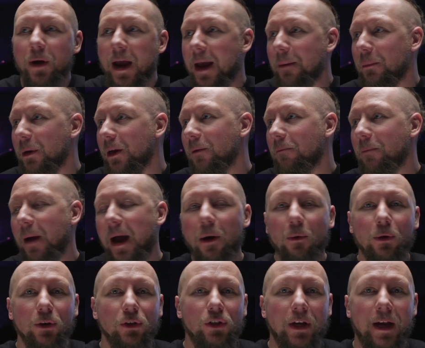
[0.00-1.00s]
Hemi
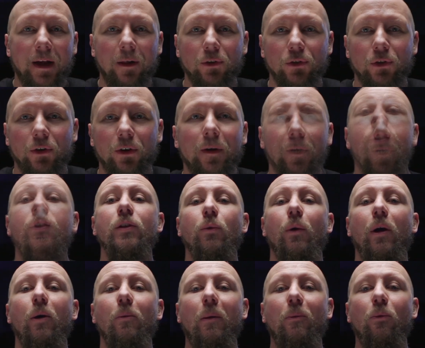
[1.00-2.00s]
powered Challenger. So
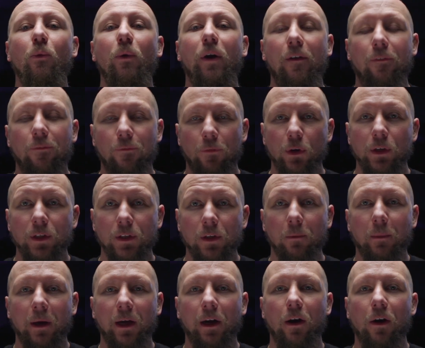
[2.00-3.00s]
I remember when I first
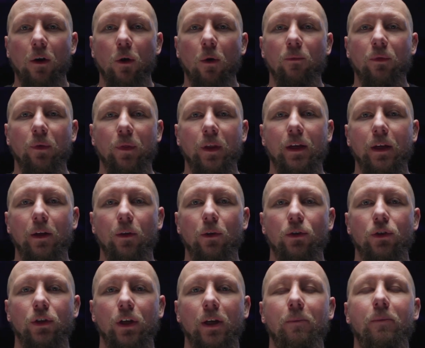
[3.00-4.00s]
took my car home from the
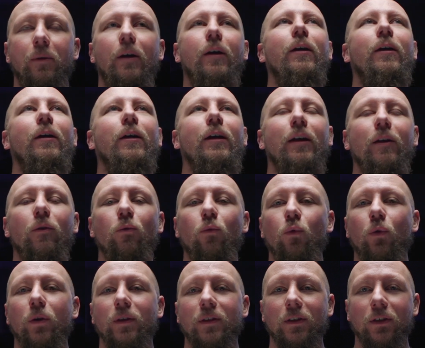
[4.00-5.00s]
dealership, it
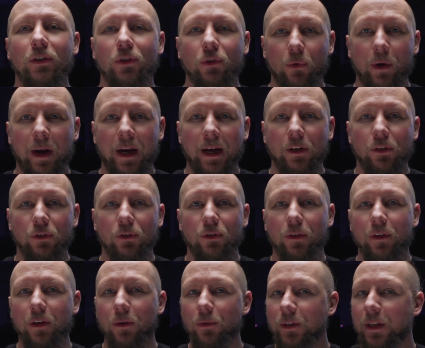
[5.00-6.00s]
was
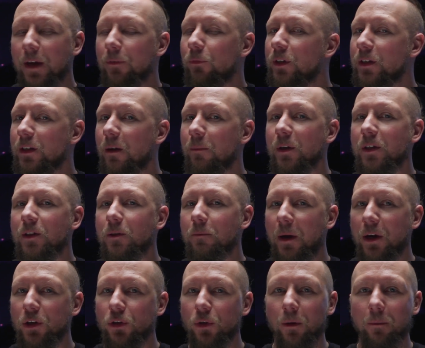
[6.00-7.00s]
strange. There was definitely something
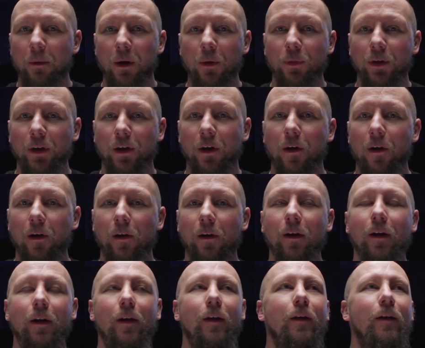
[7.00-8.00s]
special about the
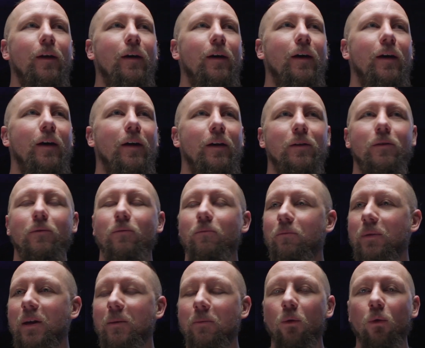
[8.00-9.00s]
car.
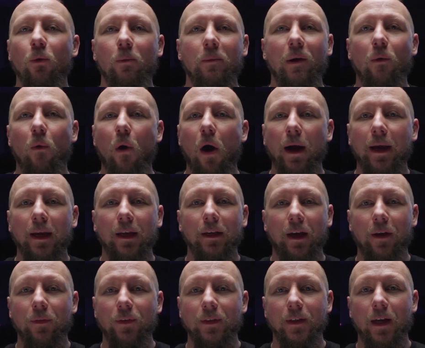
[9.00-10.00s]
People would be walking
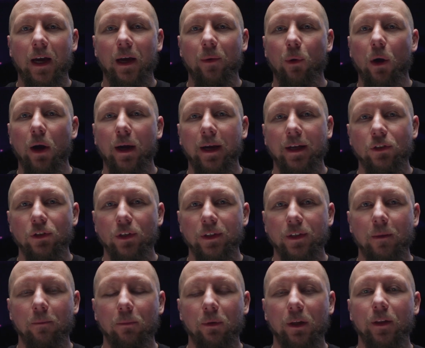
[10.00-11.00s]
down the sidewalk and just
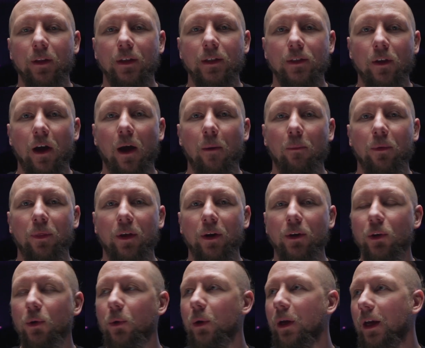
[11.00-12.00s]
completely stop what they're
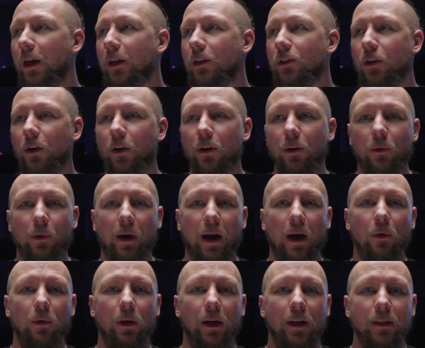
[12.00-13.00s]
doing and turn
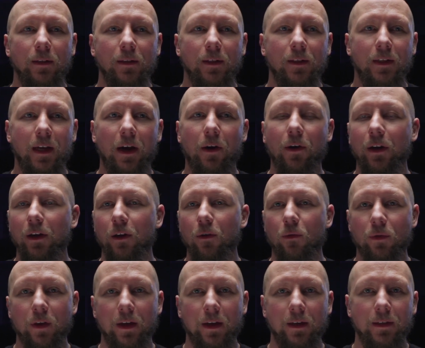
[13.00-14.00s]
around and stare at you
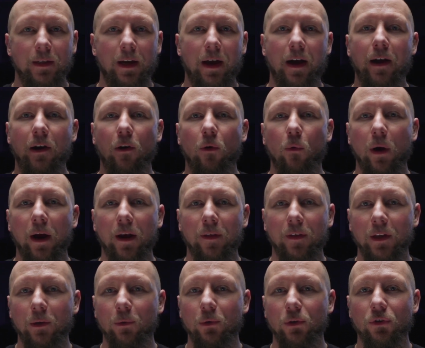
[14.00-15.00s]
the entire way
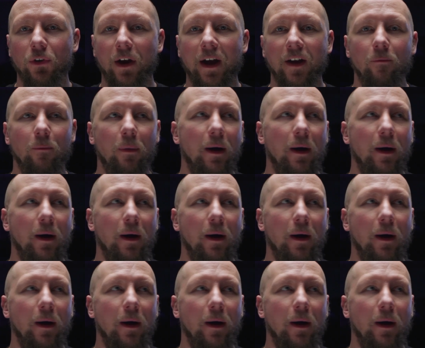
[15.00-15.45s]
that you would drive